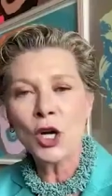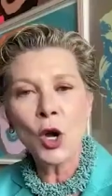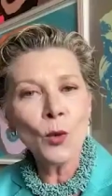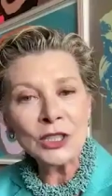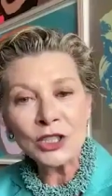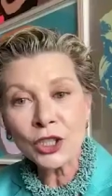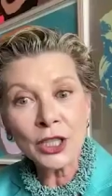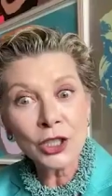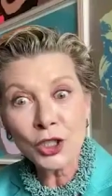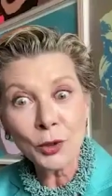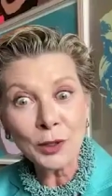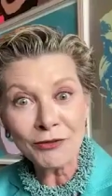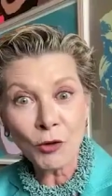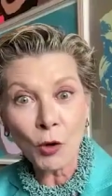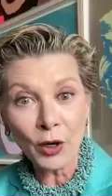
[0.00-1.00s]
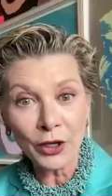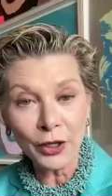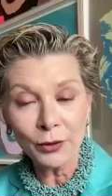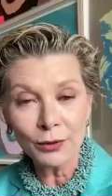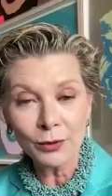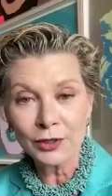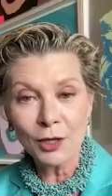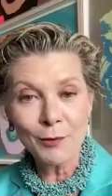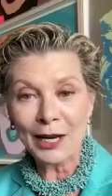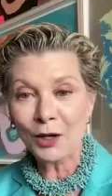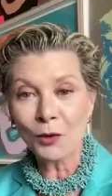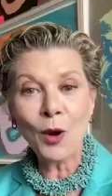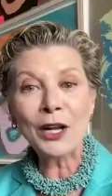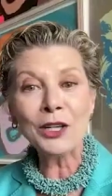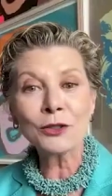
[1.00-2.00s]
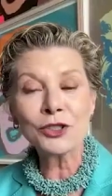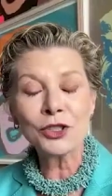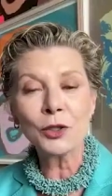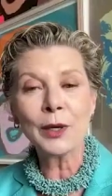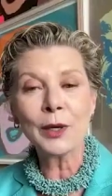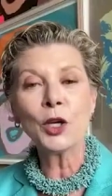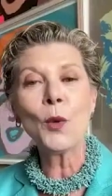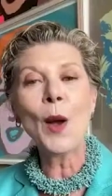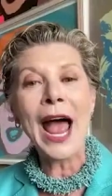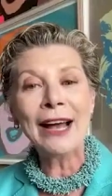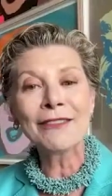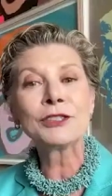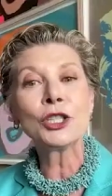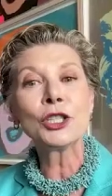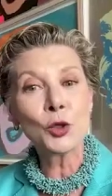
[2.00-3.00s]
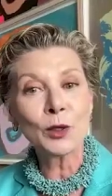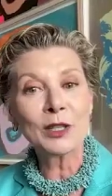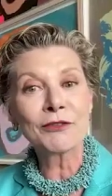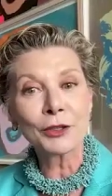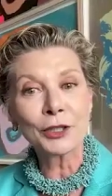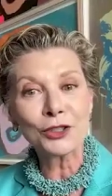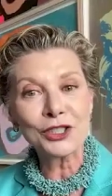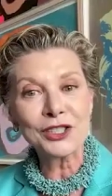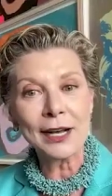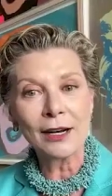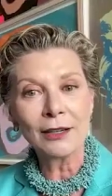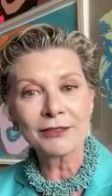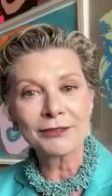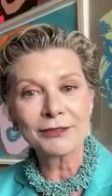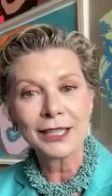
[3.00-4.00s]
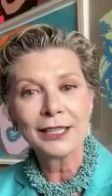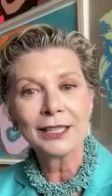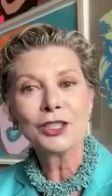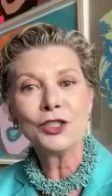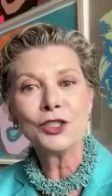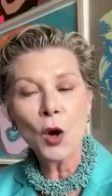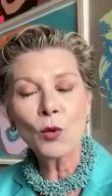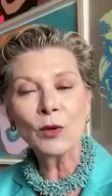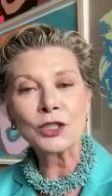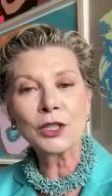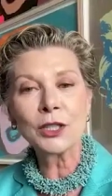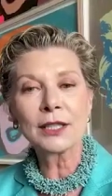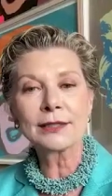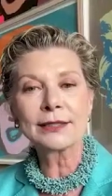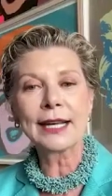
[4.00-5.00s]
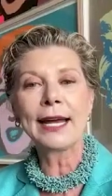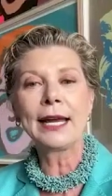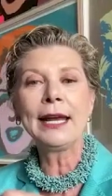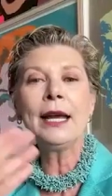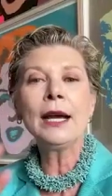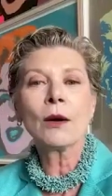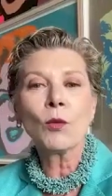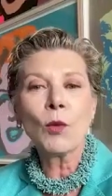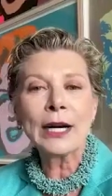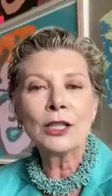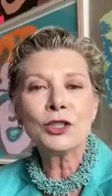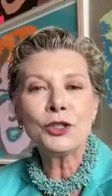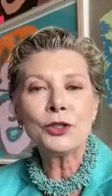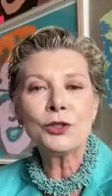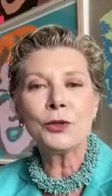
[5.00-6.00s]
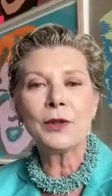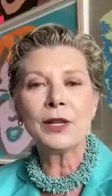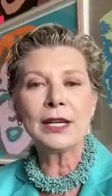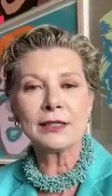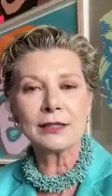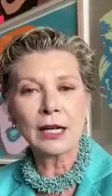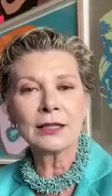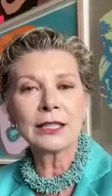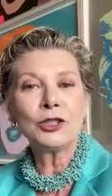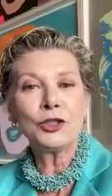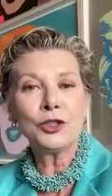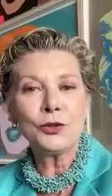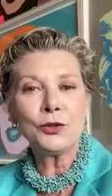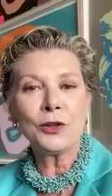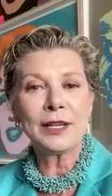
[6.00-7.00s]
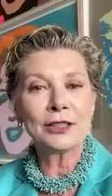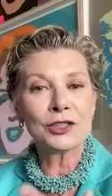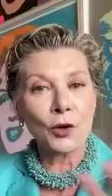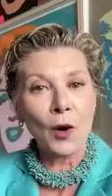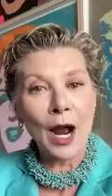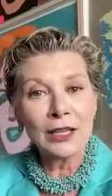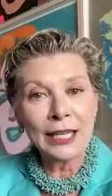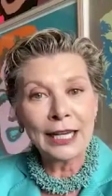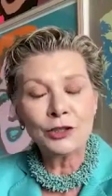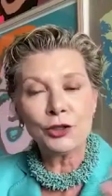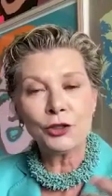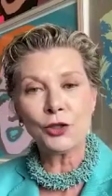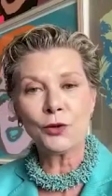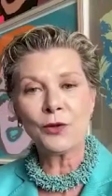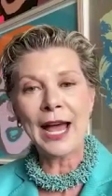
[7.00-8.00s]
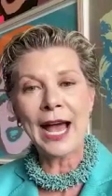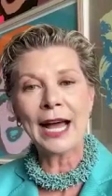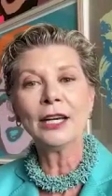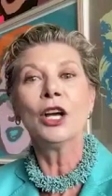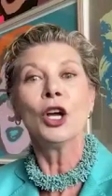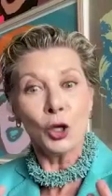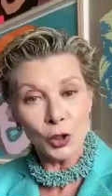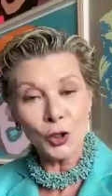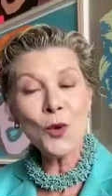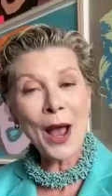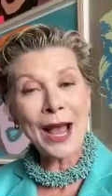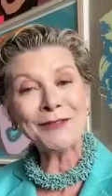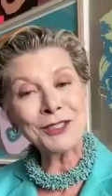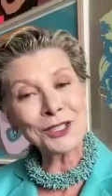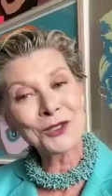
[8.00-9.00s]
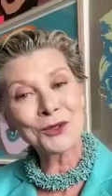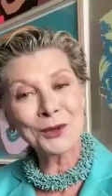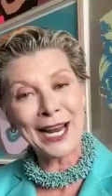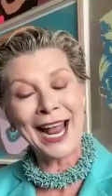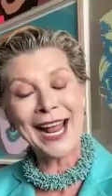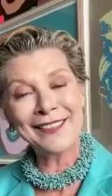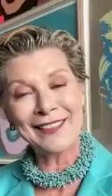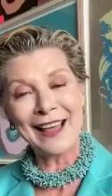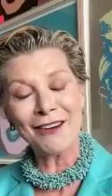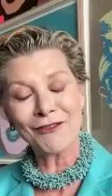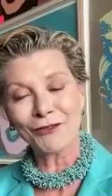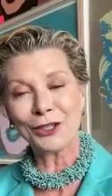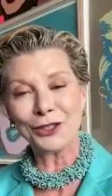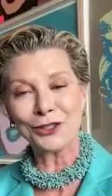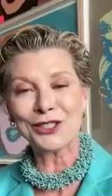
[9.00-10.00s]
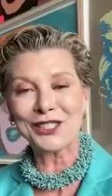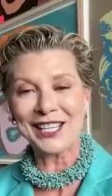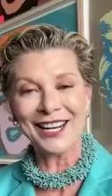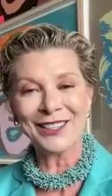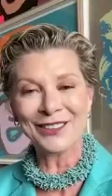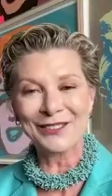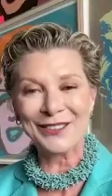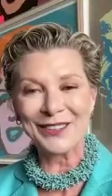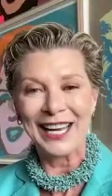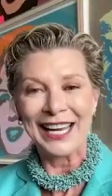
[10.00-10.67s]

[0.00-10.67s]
No one's going to do it for you. No matter what you're doing, you have to do it for yourself. No one's going to say, here, why don't you do this? I'll let you do this, or I'll let you do that. You have to create that for yourself.